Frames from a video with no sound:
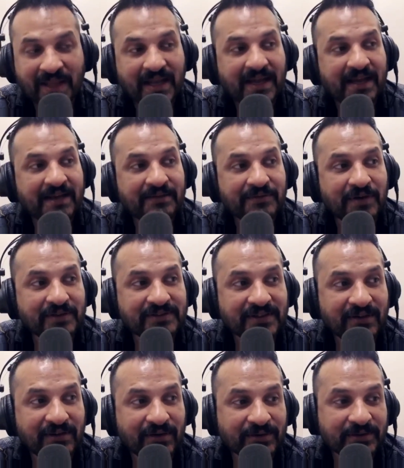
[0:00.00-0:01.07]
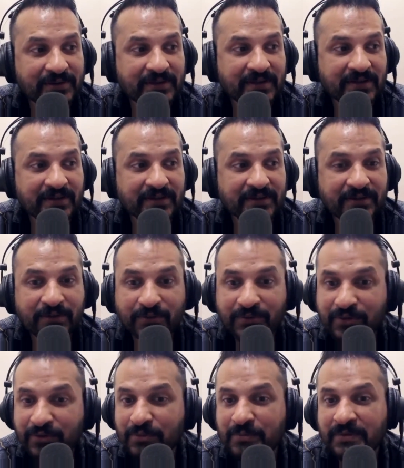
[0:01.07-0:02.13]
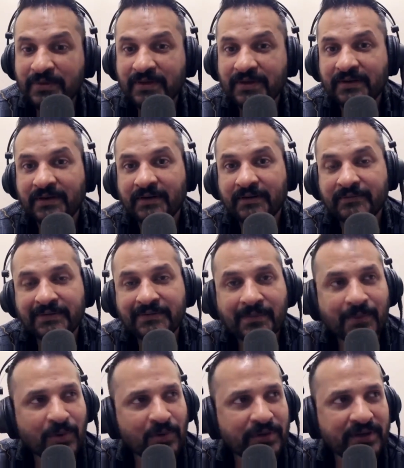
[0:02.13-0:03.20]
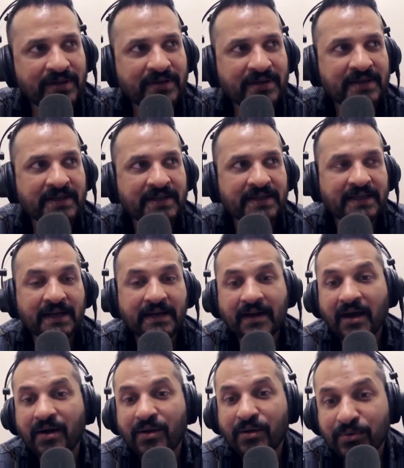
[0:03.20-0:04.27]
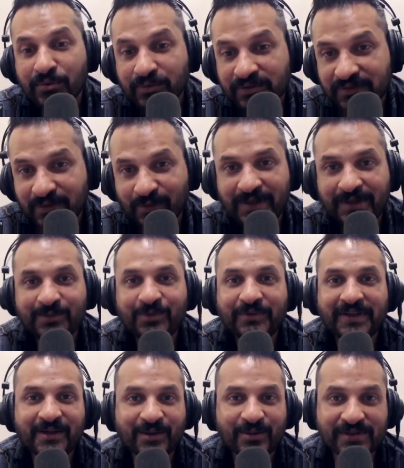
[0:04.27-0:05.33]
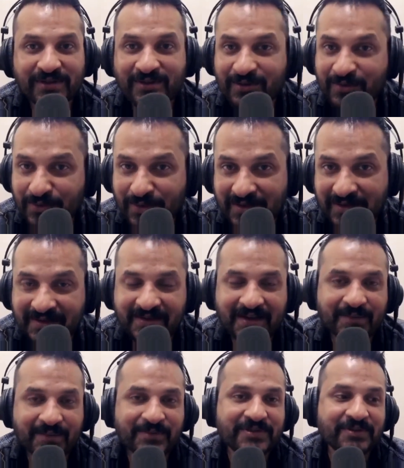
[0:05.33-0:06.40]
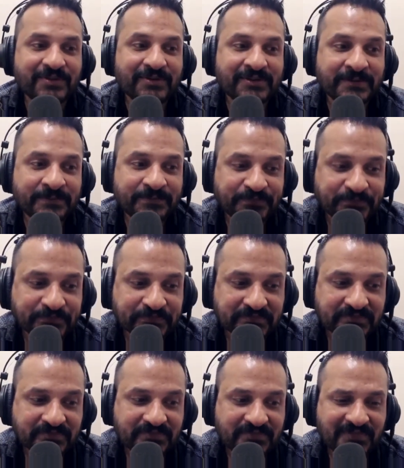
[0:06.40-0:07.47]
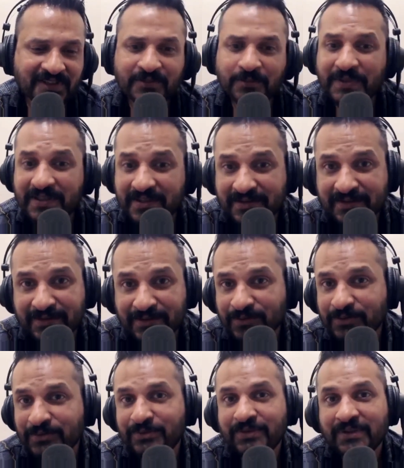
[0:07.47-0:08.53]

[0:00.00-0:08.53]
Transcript: And of course, on YouTube, we've uploaded now slowly moving closer to 200 episodes. So please do,